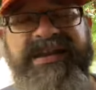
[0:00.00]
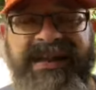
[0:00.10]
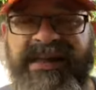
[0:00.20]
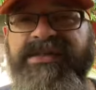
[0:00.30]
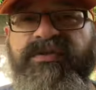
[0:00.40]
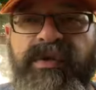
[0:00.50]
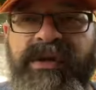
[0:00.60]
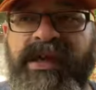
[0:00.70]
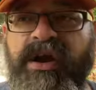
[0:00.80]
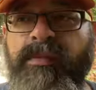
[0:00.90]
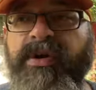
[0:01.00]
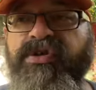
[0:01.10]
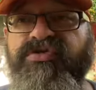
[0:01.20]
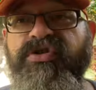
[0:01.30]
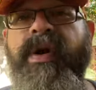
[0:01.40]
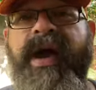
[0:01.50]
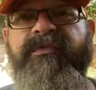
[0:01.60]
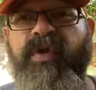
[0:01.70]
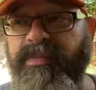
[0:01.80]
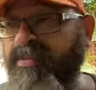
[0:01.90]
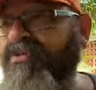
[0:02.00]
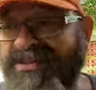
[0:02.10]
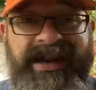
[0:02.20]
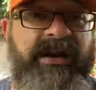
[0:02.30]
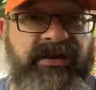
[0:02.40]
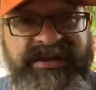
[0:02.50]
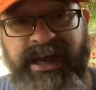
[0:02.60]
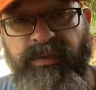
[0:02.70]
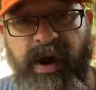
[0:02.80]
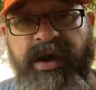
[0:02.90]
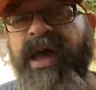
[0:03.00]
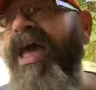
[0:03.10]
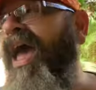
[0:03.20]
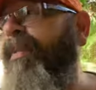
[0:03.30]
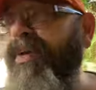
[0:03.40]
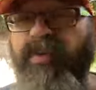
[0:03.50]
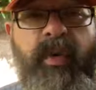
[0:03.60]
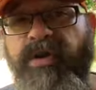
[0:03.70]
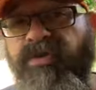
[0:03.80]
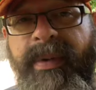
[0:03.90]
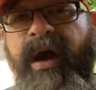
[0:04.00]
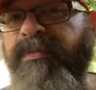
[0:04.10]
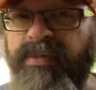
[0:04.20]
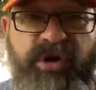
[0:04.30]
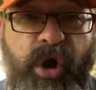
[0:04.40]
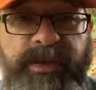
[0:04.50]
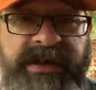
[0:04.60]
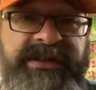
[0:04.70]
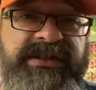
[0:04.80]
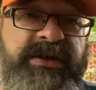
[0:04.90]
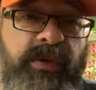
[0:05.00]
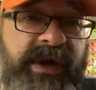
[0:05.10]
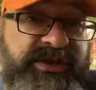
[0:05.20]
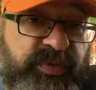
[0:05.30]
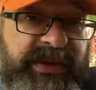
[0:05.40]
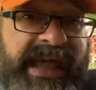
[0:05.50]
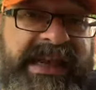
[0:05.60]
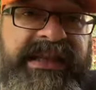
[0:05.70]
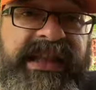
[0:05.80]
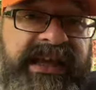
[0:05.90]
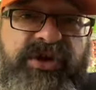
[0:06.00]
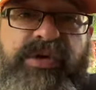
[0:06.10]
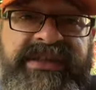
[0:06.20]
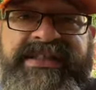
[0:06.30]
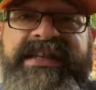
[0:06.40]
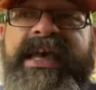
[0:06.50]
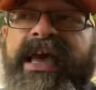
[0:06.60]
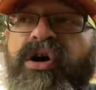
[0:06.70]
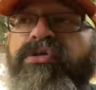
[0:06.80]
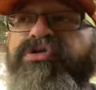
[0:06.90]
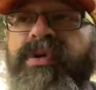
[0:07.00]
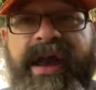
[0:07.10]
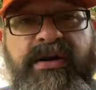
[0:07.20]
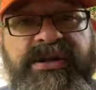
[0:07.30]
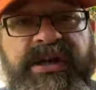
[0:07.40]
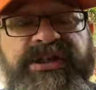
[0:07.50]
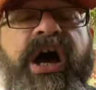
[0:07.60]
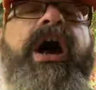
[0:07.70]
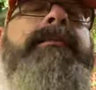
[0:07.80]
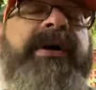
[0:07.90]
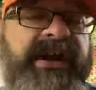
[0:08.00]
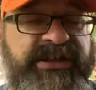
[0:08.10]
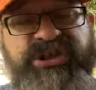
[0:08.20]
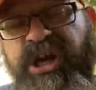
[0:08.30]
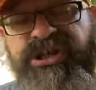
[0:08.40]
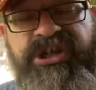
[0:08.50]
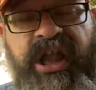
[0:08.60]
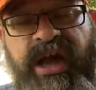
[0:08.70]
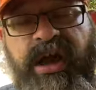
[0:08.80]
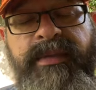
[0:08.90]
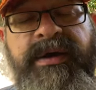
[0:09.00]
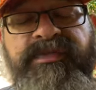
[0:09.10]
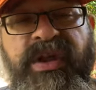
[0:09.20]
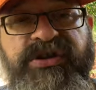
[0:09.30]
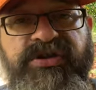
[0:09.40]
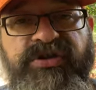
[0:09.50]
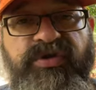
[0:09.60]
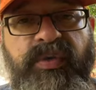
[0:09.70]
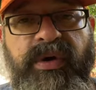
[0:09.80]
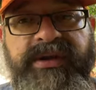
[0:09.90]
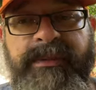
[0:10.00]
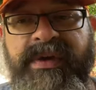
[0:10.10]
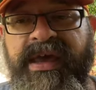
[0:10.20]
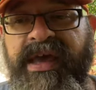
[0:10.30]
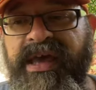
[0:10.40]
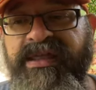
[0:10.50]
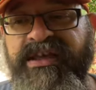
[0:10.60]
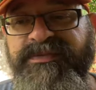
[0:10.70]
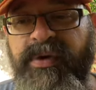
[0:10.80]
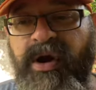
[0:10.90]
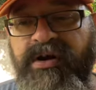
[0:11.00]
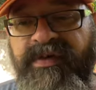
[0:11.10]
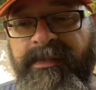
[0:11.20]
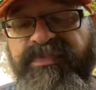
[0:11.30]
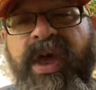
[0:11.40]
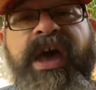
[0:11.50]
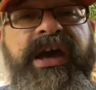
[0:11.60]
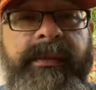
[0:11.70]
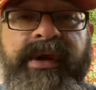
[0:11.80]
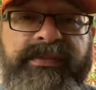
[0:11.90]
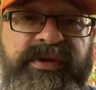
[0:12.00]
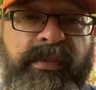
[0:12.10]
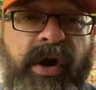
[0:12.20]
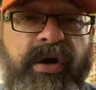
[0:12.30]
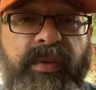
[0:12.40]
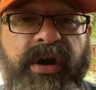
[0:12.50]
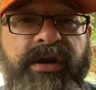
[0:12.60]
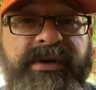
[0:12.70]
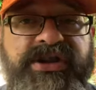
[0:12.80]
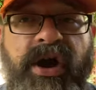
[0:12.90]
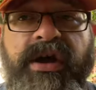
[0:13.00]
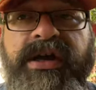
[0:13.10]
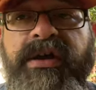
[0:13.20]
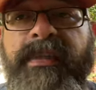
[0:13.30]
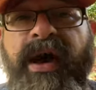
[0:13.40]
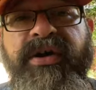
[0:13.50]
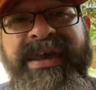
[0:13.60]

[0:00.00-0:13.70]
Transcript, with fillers: thing isn't really here, but you do have where people sit out on the sidewalk and people wander about and people go places. So it's related. Like, you can see a cultural heritage, but it has changed a lot coming to the new world and being in this part of it. Coming up tomorrow, we're going to be talking about,